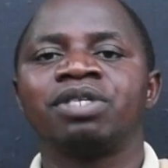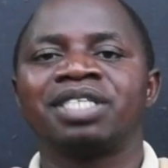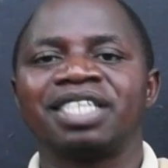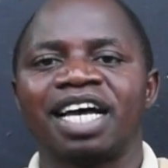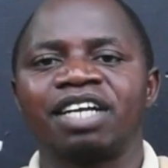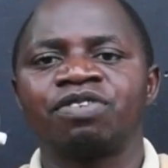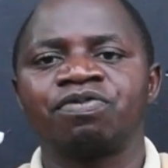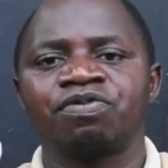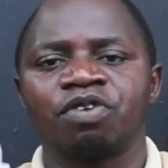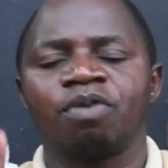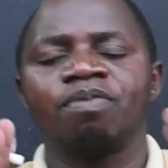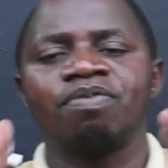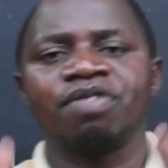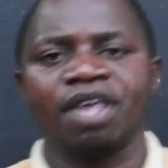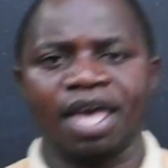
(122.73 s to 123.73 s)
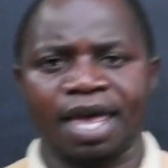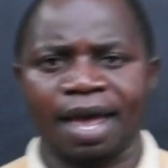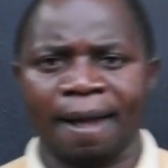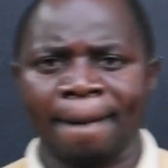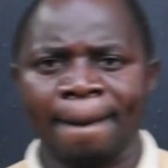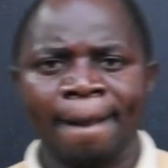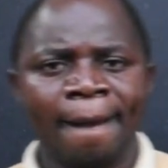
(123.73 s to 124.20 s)
start from there.
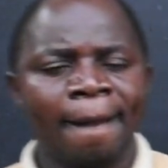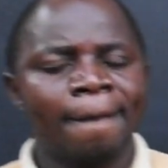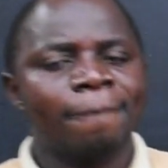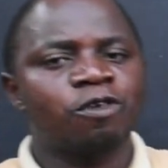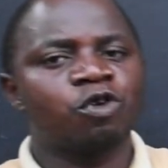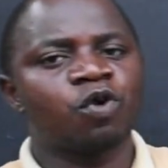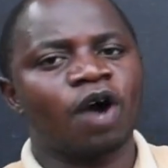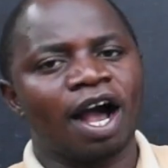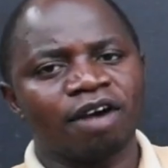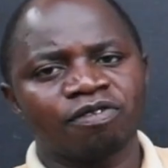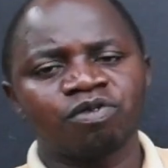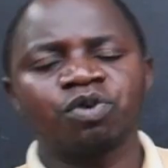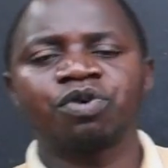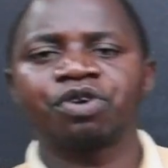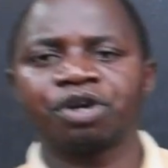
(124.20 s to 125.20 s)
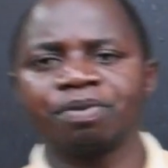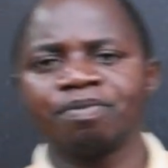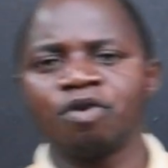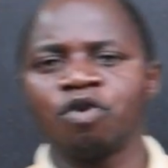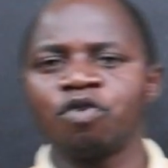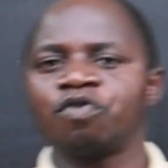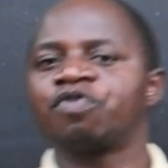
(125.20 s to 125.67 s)
You have to
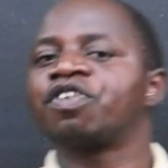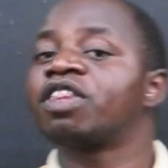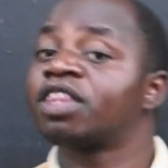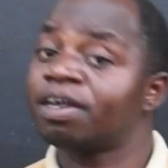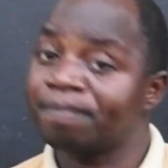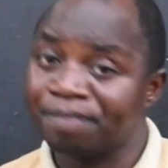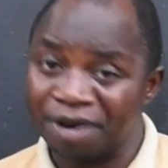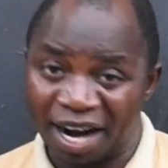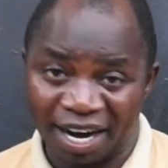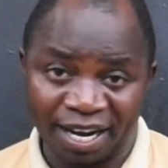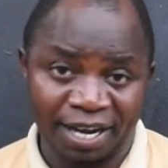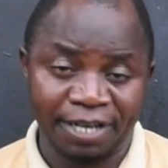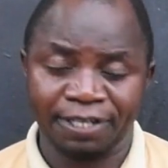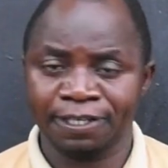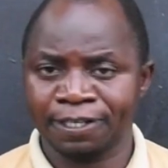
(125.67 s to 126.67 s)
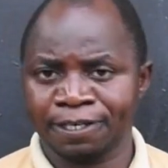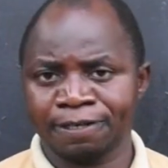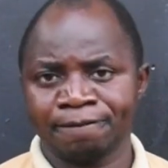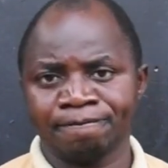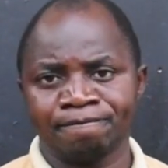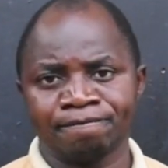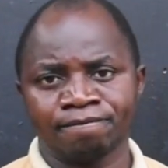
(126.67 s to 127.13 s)
remove the brackets.